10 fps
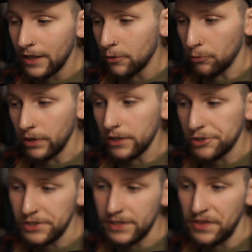really
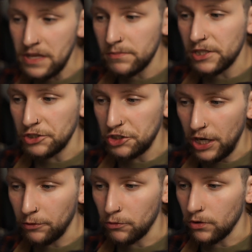just themes in
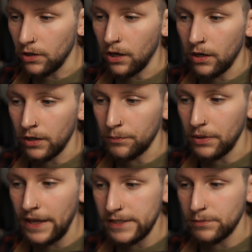general on
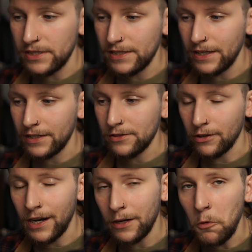Plasma 6 are
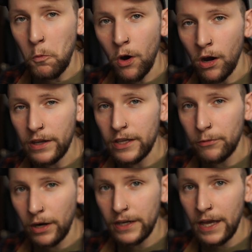kind of wonky
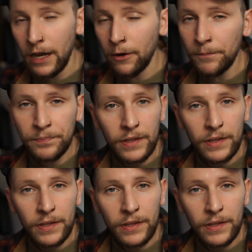right now